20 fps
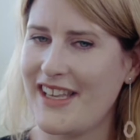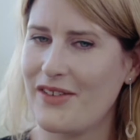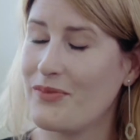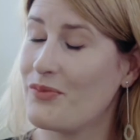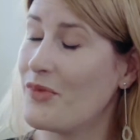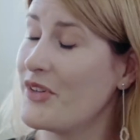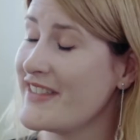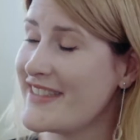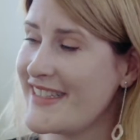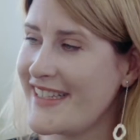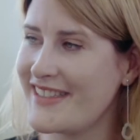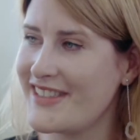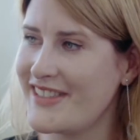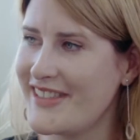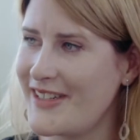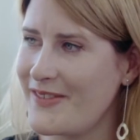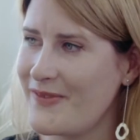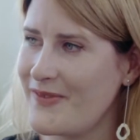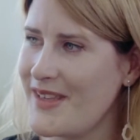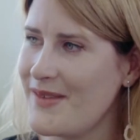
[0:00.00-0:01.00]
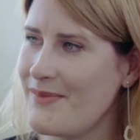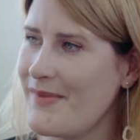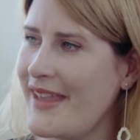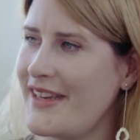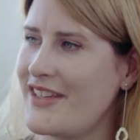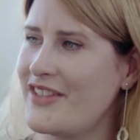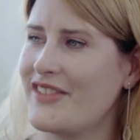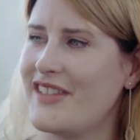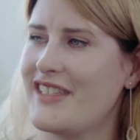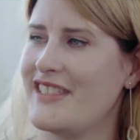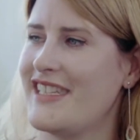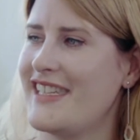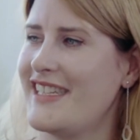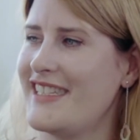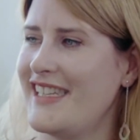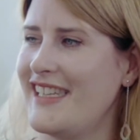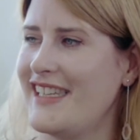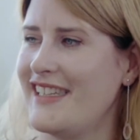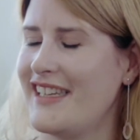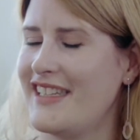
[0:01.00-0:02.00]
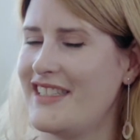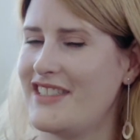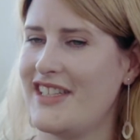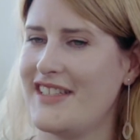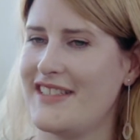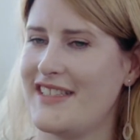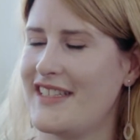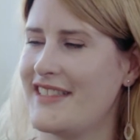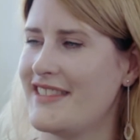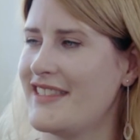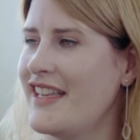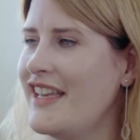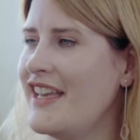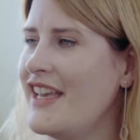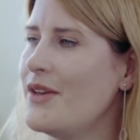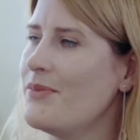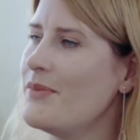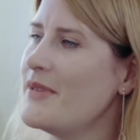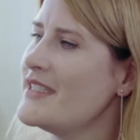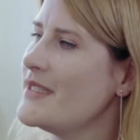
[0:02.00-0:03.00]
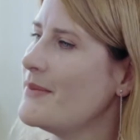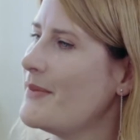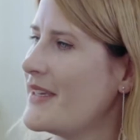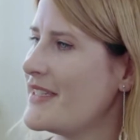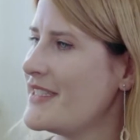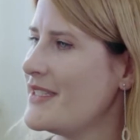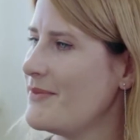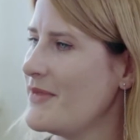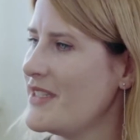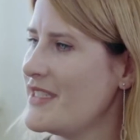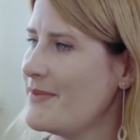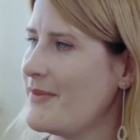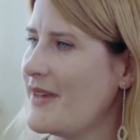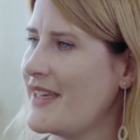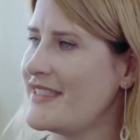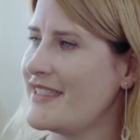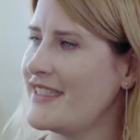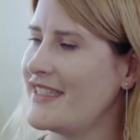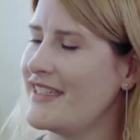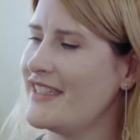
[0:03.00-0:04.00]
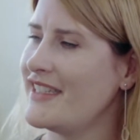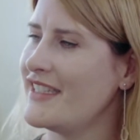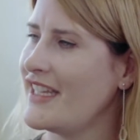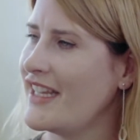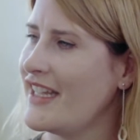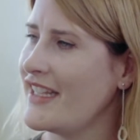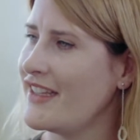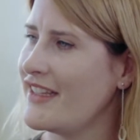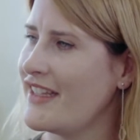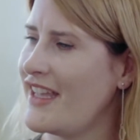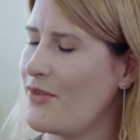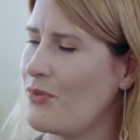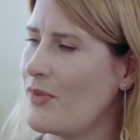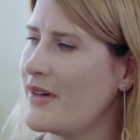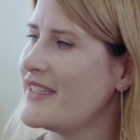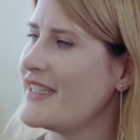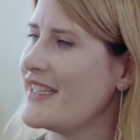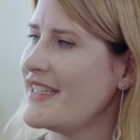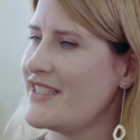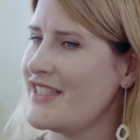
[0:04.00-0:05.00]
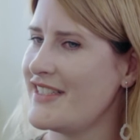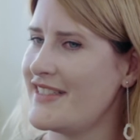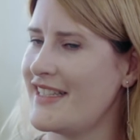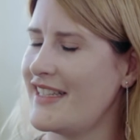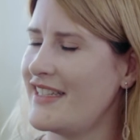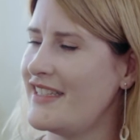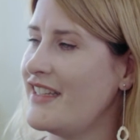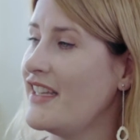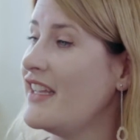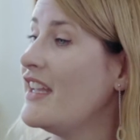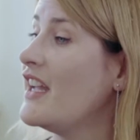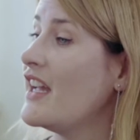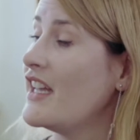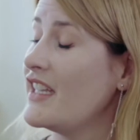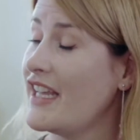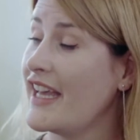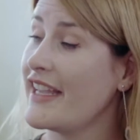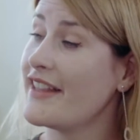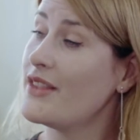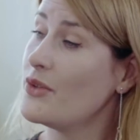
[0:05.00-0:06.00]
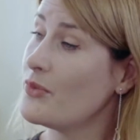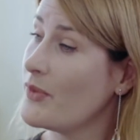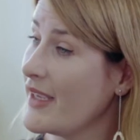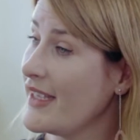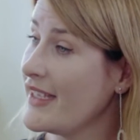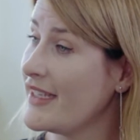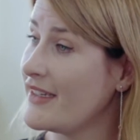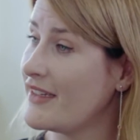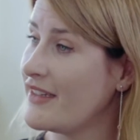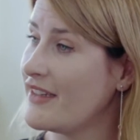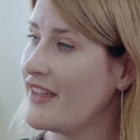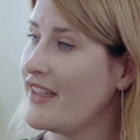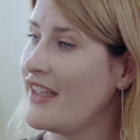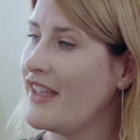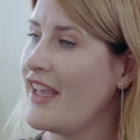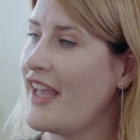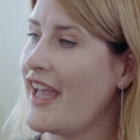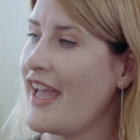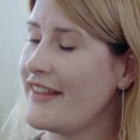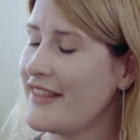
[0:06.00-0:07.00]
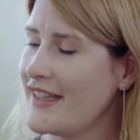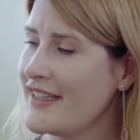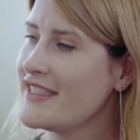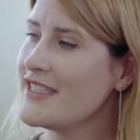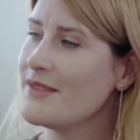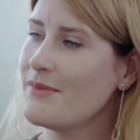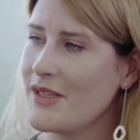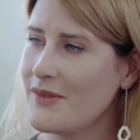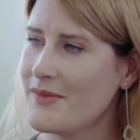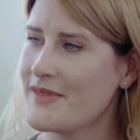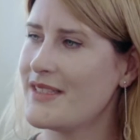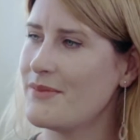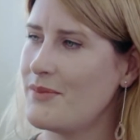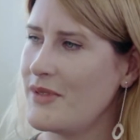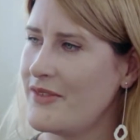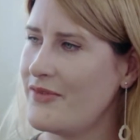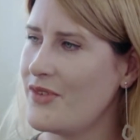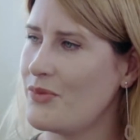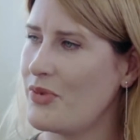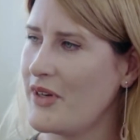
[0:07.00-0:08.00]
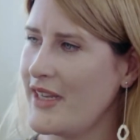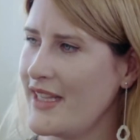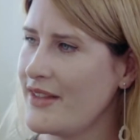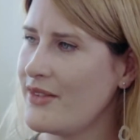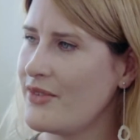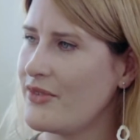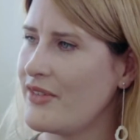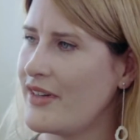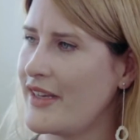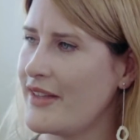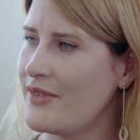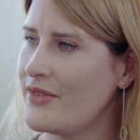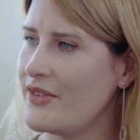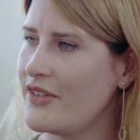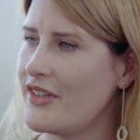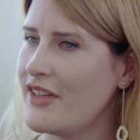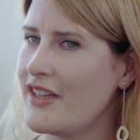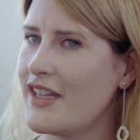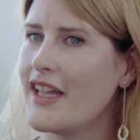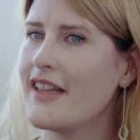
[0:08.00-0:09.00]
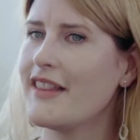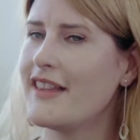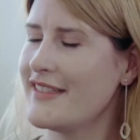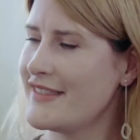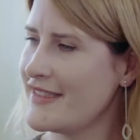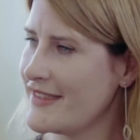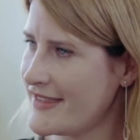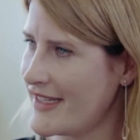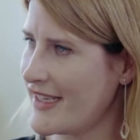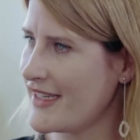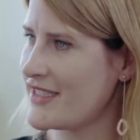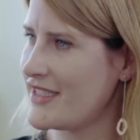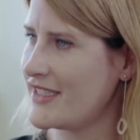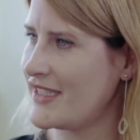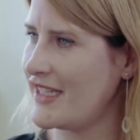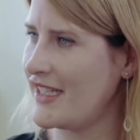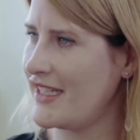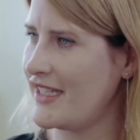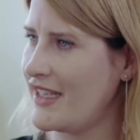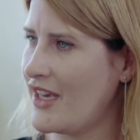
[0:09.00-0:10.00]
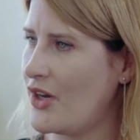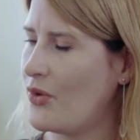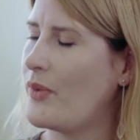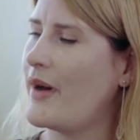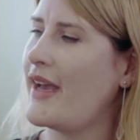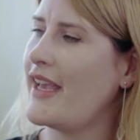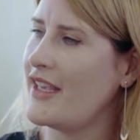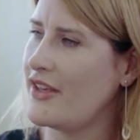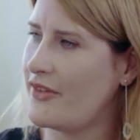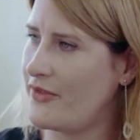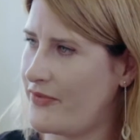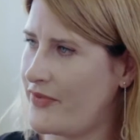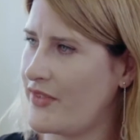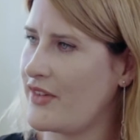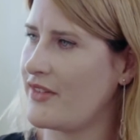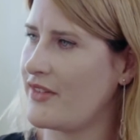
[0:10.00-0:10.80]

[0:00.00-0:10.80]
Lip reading: "And what sound do our feet make on the jetty?" And she says, "Pitter-patter, pitter-patter." And one day she said, "Like the rain." And that to me was a bit of a breakthrough. I thought, this is actually a way of